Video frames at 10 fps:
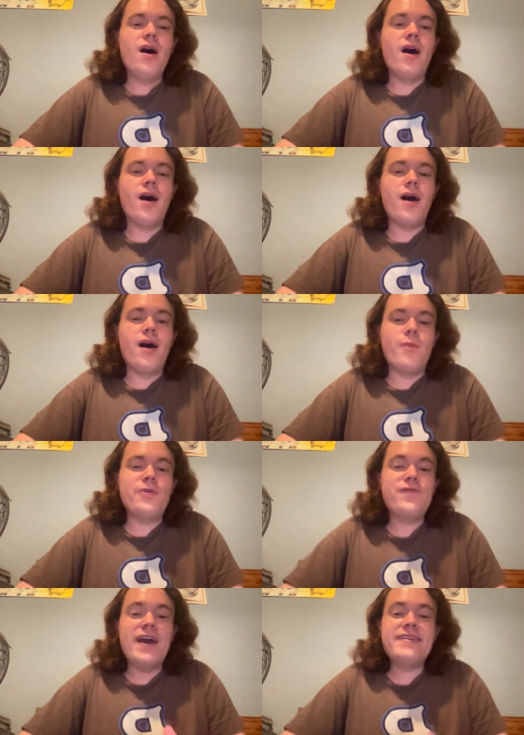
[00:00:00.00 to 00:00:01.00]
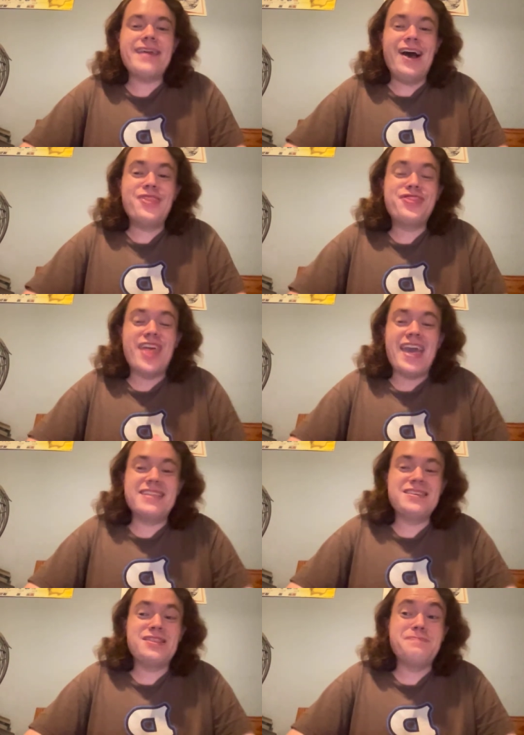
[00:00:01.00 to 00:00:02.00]
We find out
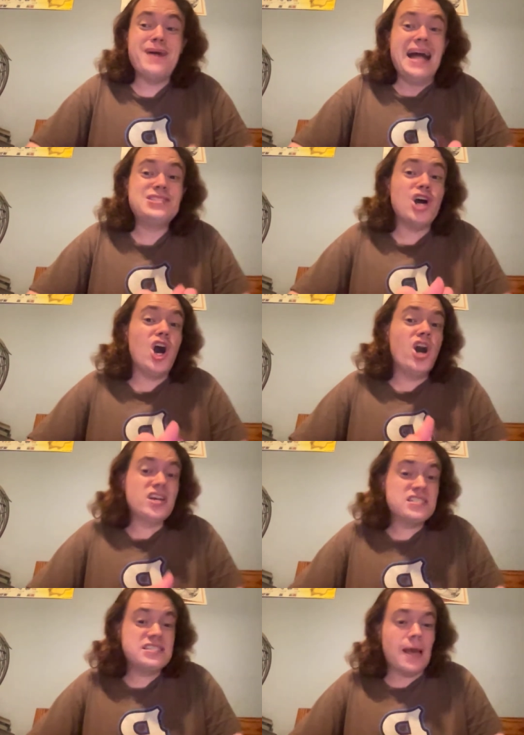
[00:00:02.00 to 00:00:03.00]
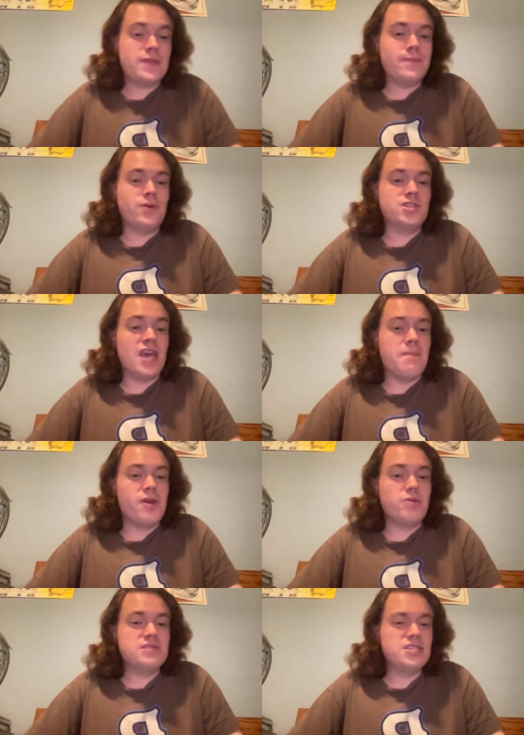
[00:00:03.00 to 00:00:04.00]
that the bots are susceptible to
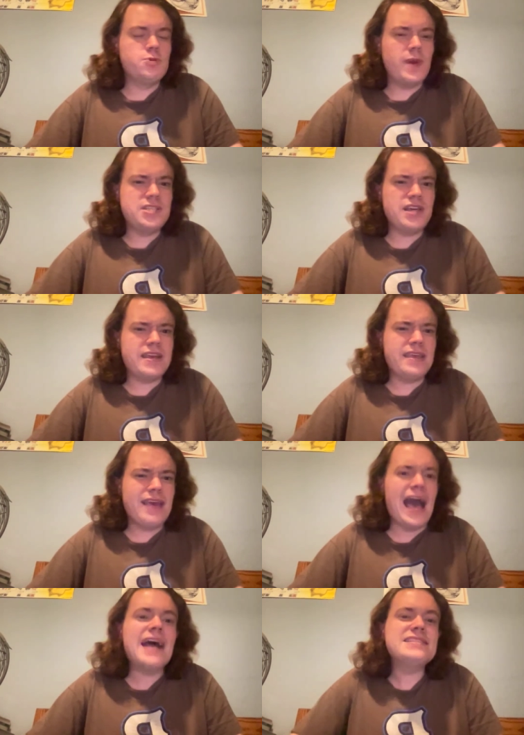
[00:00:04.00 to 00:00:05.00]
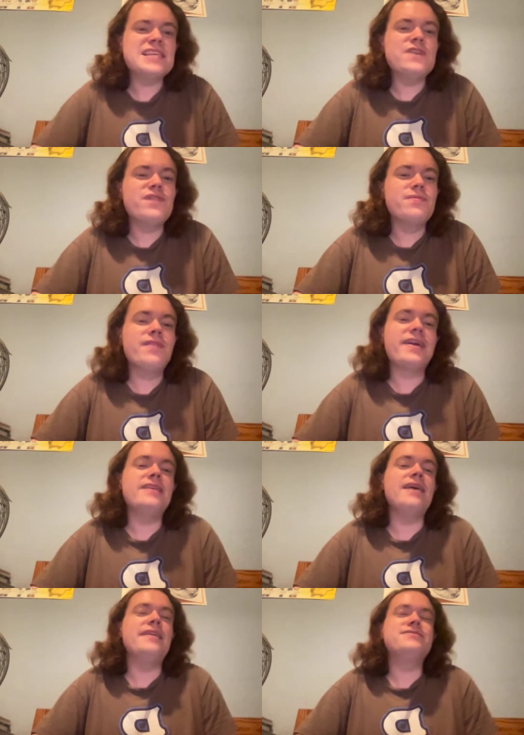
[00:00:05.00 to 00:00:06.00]
hypnosis, which adds even, like,
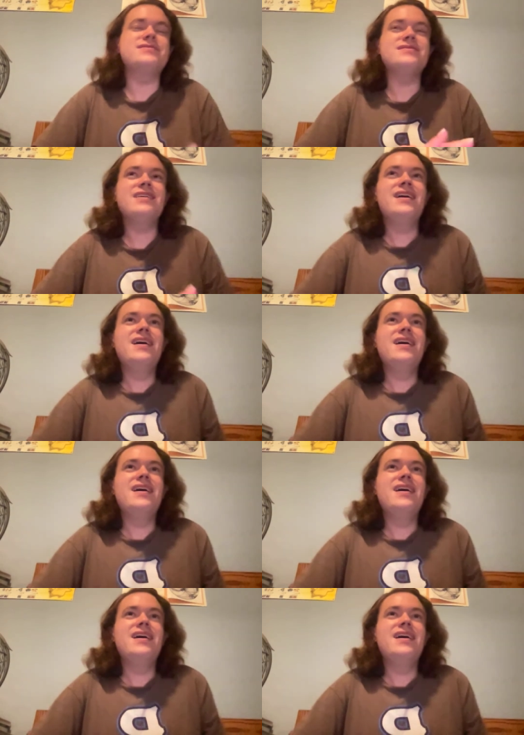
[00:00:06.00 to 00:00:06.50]
it's...